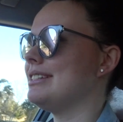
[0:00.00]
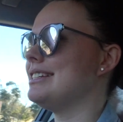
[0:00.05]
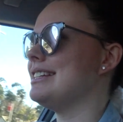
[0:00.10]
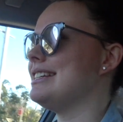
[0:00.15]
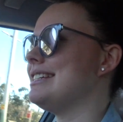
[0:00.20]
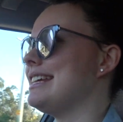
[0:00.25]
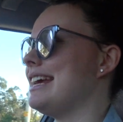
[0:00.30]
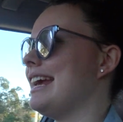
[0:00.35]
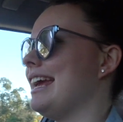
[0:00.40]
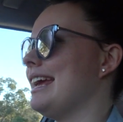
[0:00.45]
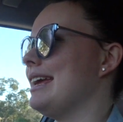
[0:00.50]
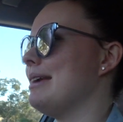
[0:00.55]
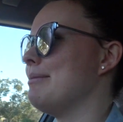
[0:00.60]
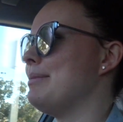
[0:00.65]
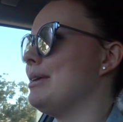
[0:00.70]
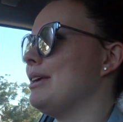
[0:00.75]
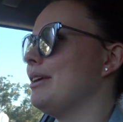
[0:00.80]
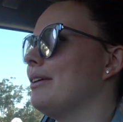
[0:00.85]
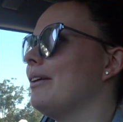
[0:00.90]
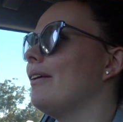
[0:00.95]
today
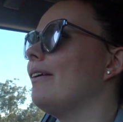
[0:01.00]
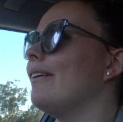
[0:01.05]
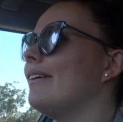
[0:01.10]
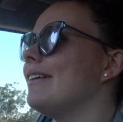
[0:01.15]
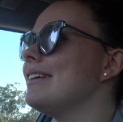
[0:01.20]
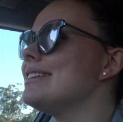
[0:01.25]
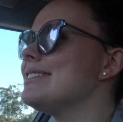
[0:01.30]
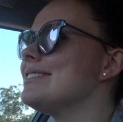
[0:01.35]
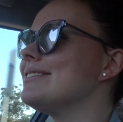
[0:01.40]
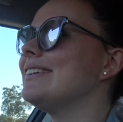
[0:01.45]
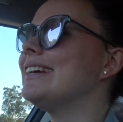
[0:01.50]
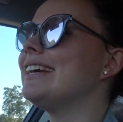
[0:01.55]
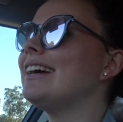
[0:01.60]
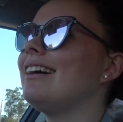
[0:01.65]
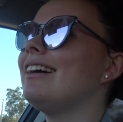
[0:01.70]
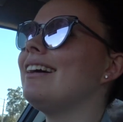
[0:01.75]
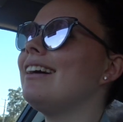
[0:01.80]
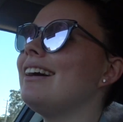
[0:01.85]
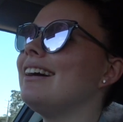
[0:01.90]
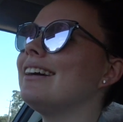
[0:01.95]
because we
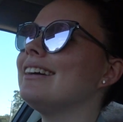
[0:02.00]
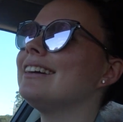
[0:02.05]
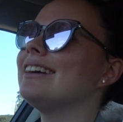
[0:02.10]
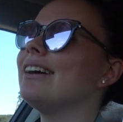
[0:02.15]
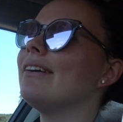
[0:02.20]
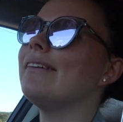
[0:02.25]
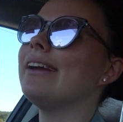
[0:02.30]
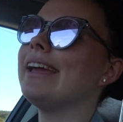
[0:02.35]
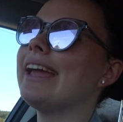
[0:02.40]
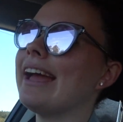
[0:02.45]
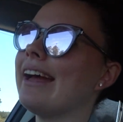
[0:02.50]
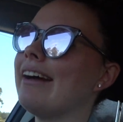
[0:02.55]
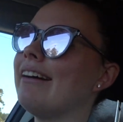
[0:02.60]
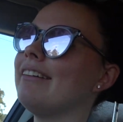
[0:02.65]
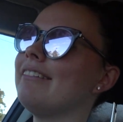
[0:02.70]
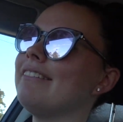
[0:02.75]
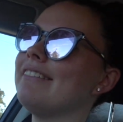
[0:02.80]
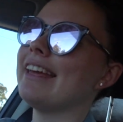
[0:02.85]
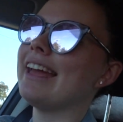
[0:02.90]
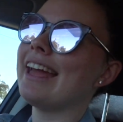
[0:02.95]
are going
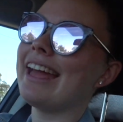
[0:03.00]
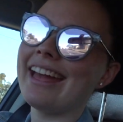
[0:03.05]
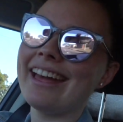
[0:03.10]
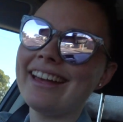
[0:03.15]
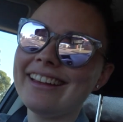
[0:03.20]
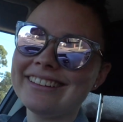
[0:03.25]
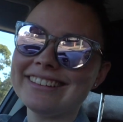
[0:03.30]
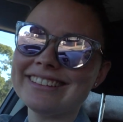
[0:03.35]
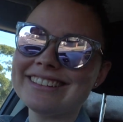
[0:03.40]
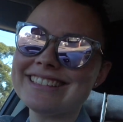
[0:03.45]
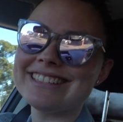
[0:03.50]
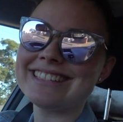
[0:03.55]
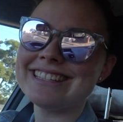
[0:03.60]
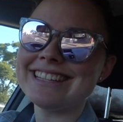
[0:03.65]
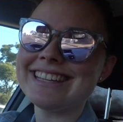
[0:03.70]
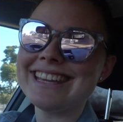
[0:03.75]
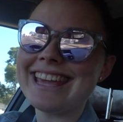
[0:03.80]
out of the house.